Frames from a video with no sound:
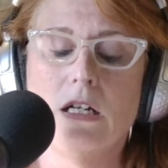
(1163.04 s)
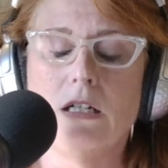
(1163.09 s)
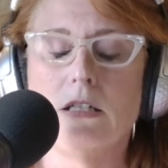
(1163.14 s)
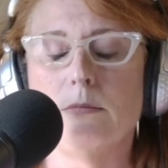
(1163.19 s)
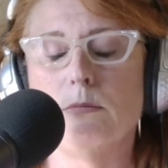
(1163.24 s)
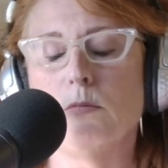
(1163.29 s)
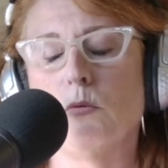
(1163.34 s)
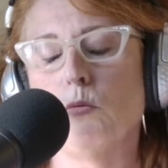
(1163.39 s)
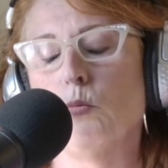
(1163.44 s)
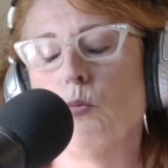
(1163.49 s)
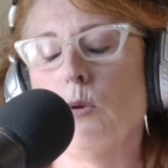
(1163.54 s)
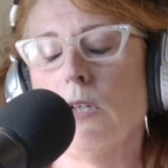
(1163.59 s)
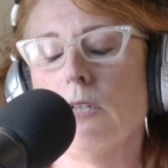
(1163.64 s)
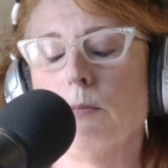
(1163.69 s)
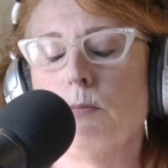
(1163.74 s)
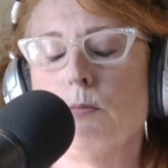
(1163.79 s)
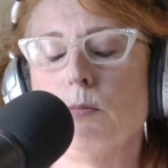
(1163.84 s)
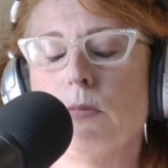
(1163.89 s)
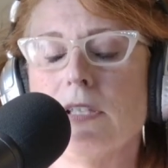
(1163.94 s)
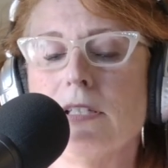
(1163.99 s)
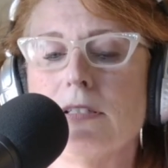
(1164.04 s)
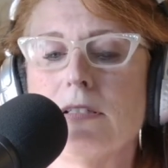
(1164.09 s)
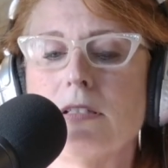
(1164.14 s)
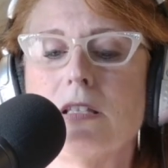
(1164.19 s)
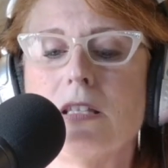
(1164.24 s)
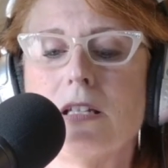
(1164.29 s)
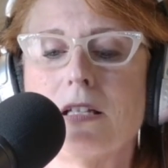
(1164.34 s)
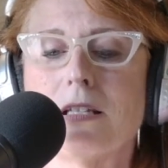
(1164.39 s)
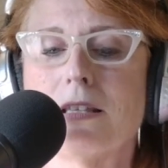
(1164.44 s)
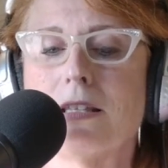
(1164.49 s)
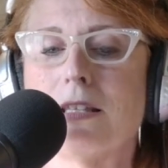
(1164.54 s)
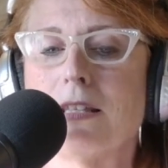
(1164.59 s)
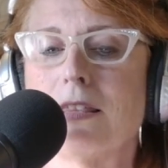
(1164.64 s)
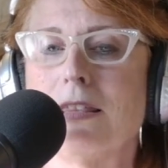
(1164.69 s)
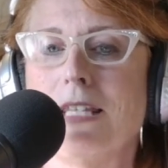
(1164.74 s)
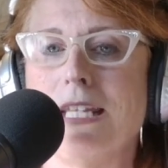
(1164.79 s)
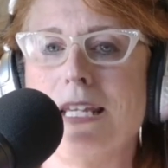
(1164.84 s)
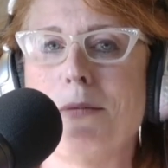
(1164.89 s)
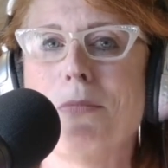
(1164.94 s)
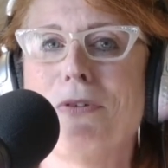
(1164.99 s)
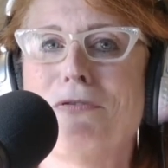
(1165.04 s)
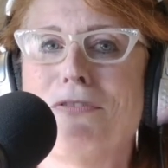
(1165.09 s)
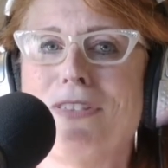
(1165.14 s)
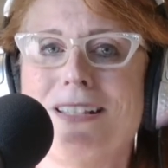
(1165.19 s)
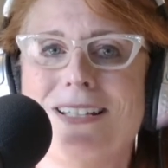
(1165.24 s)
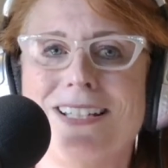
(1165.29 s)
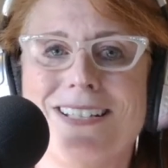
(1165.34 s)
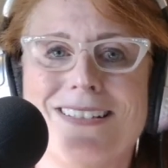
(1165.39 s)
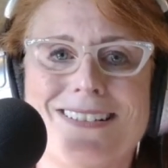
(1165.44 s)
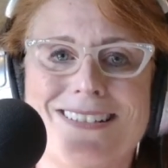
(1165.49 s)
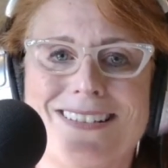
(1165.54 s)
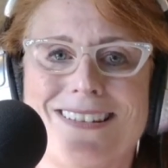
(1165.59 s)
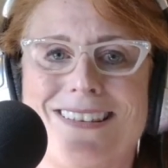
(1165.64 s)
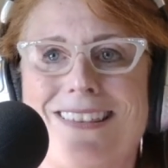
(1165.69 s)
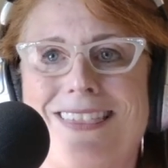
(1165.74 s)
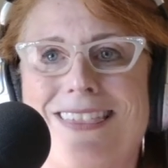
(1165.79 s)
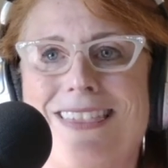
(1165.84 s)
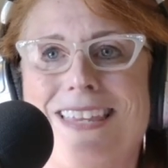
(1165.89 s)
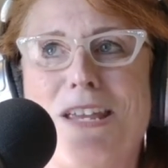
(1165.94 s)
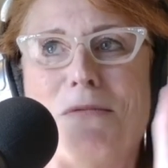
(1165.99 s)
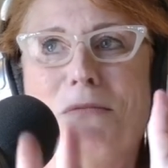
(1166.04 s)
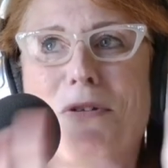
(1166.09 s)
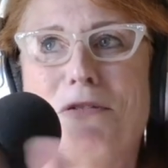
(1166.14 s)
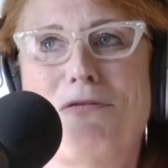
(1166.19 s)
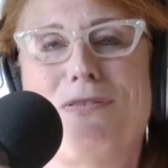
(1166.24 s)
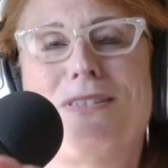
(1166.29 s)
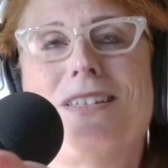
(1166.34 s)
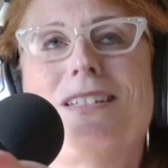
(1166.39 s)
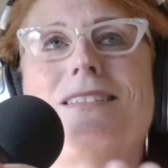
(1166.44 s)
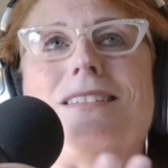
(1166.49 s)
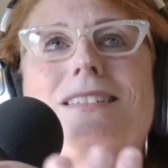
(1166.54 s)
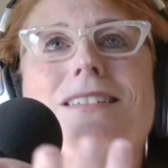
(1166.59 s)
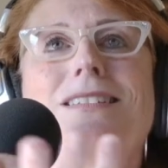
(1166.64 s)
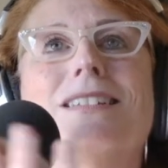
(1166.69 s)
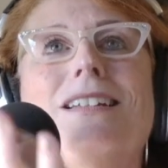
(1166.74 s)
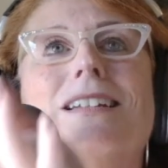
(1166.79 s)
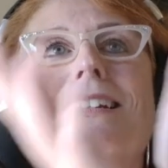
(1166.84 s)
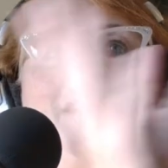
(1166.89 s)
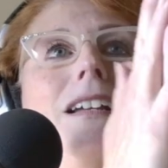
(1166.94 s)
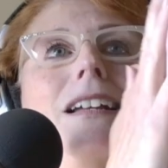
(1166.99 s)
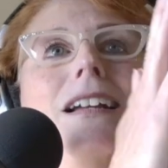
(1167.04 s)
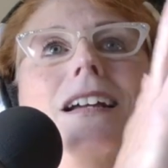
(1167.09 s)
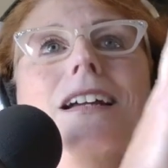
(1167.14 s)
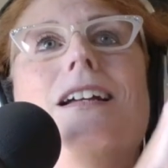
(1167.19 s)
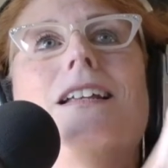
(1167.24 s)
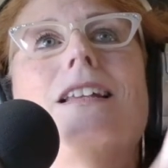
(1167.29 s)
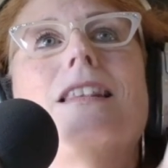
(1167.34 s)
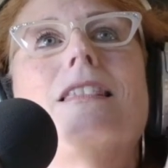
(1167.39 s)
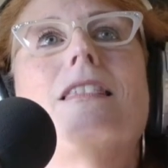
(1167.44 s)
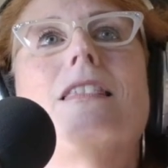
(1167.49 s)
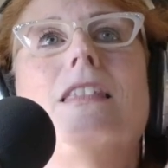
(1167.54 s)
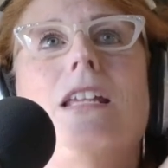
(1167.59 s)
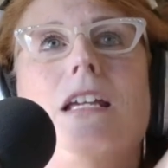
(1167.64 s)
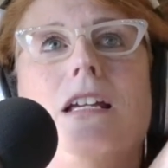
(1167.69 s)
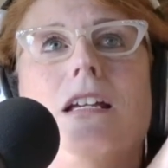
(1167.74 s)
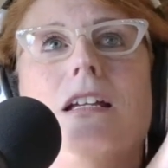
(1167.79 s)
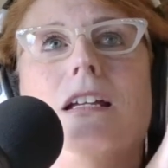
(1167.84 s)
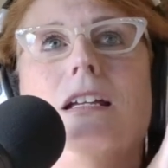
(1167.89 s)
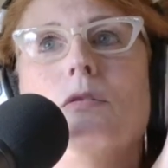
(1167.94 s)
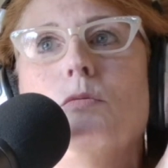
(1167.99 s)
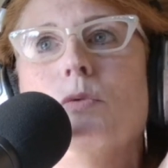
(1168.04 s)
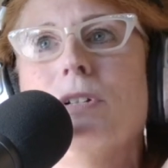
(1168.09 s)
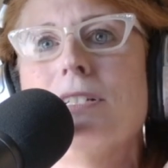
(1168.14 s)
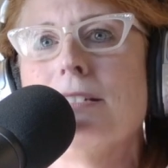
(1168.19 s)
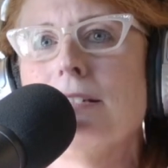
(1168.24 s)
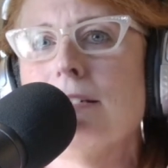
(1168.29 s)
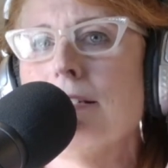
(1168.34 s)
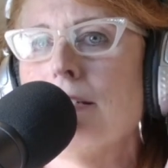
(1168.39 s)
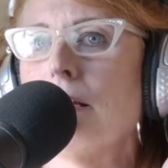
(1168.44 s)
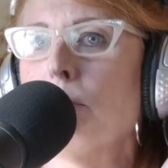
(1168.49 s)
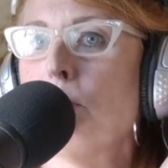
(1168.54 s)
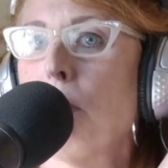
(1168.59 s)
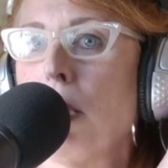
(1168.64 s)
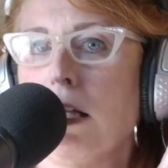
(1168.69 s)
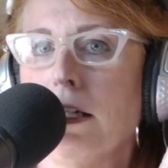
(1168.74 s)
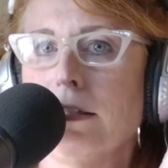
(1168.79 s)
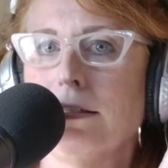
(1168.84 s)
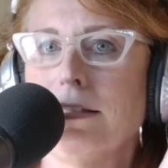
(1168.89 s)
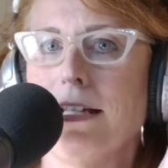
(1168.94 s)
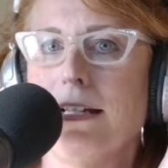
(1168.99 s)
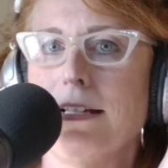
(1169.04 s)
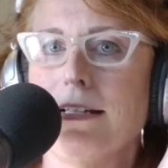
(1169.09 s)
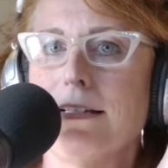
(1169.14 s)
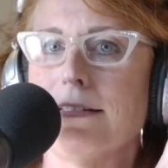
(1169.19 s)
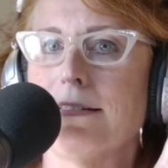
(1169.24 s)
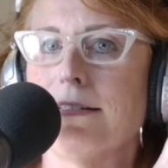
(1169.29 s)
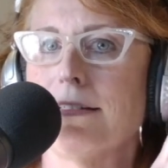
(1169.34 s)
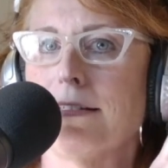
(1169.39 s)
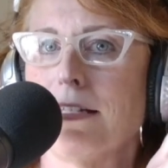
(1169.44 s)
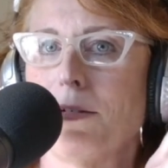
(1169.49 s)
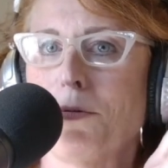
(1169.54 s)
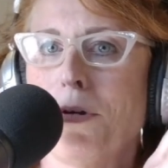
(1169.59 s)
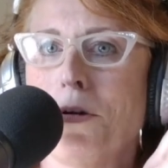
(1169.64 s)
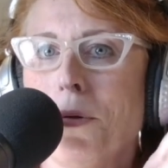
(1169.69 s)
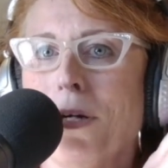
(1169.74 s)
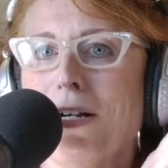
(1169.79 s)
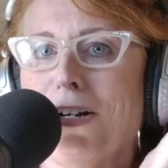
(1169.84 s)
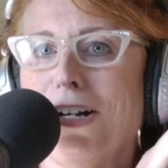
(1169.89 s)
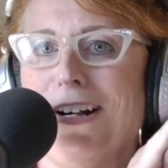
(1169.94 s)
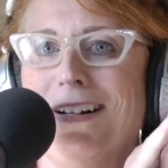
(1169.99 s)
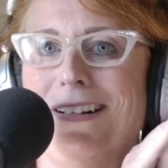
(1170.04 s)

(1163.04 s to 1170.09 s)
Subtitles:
The theme of this thing. What is this? A podcast? Is that what we're